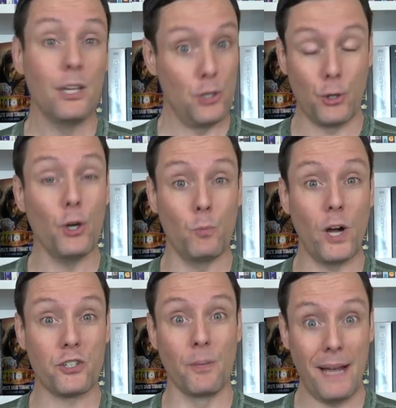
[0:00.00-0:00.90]
You could
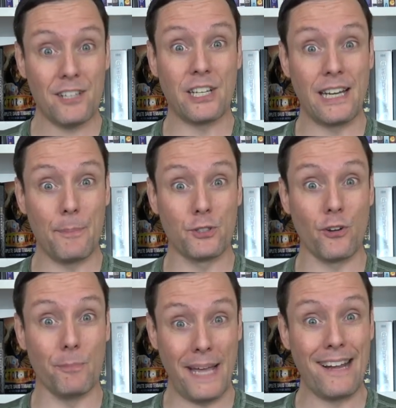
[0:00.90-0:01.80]
watch the Mexican
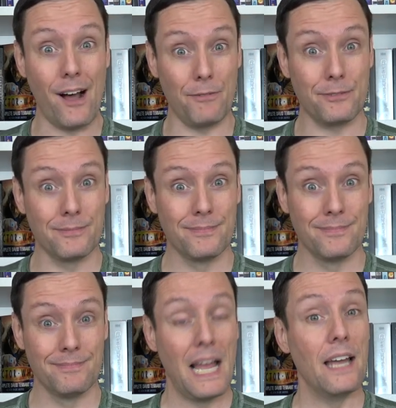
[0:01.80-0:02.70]
episode of Bake Off.
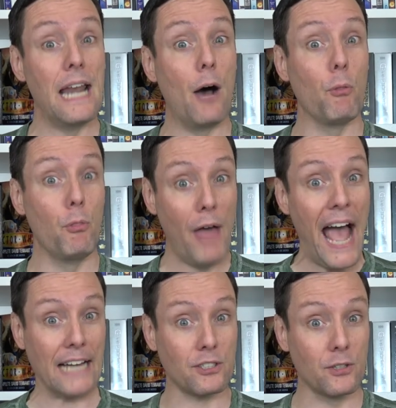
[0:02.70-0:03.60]
Now
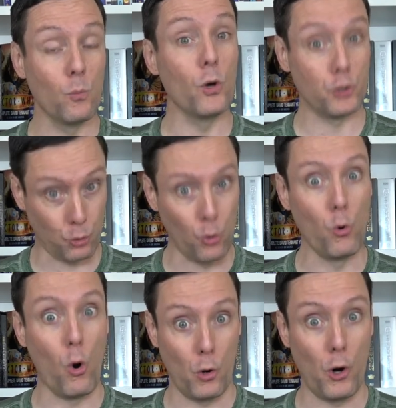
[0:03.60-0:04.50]
that was
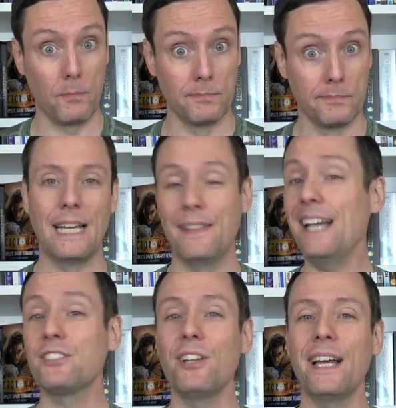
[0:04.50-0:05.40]
true horror. And
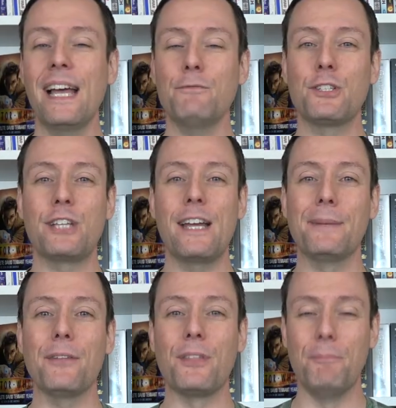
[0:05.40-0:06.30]
that's all I have to say
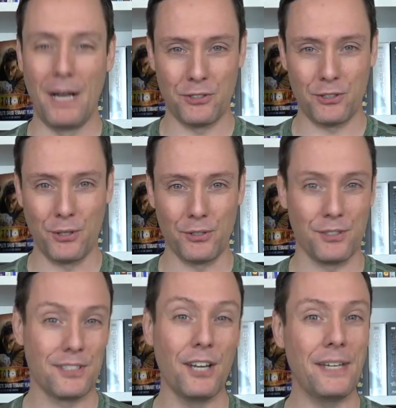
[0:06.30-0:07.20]
about the Munsters.
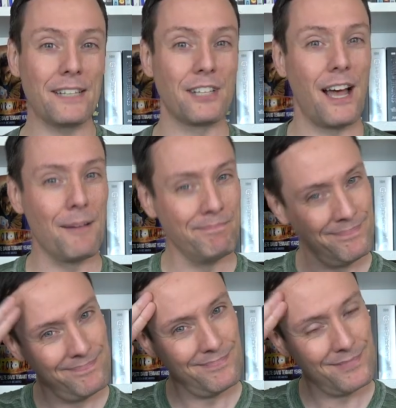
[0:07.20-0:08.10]
Until next time,
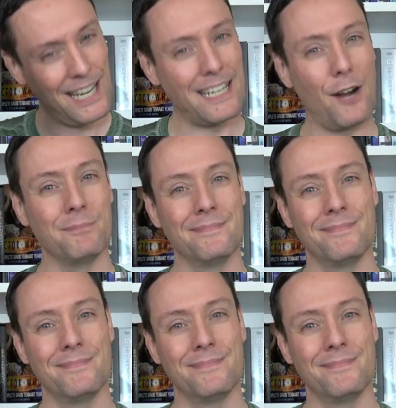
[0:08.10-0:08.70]
take care.